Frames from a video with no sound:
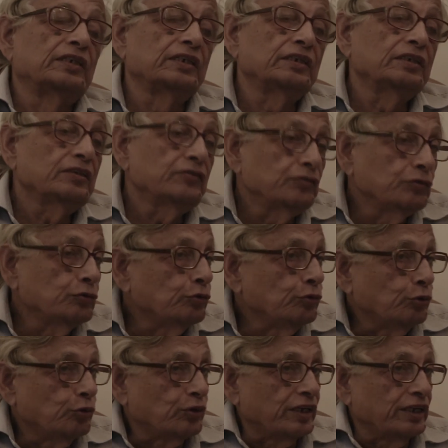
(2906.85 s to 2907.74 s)
Then if you
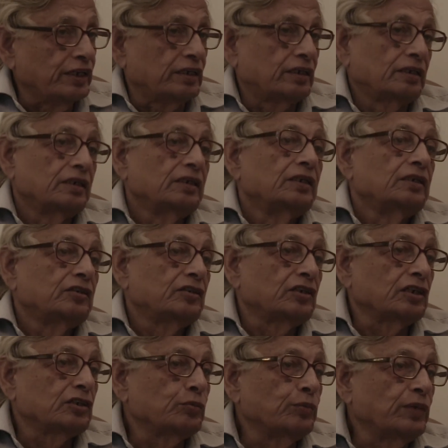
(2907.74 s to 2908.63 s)
look at
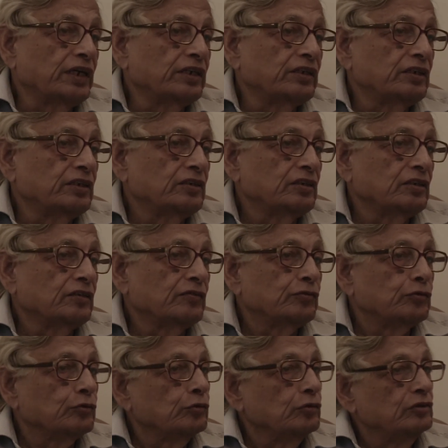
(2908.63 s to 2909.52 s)
transmigration of
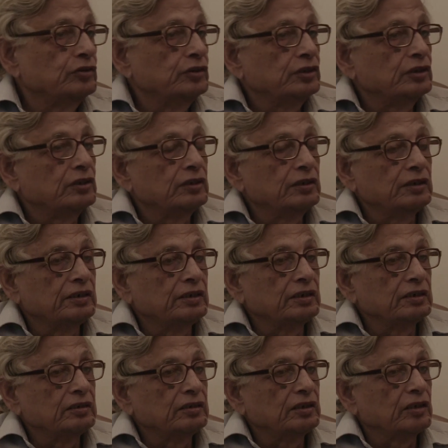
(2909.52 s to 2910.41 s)
souls, it
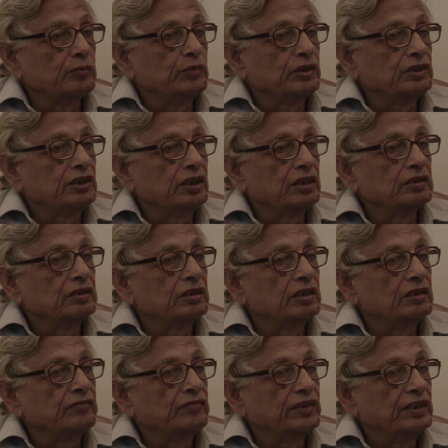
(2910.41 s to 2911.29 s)
enters Dharma
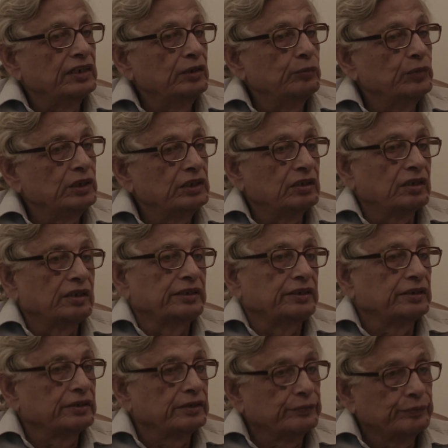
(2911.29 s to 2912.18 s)
Shastra very much
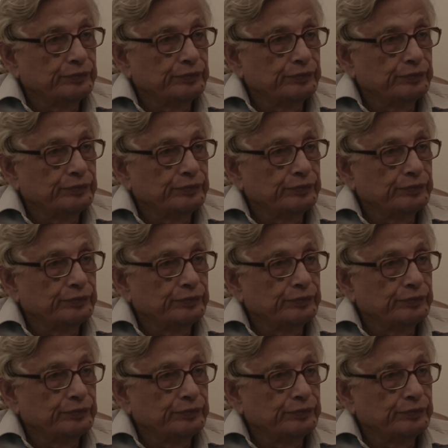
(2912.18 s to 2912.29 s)
later.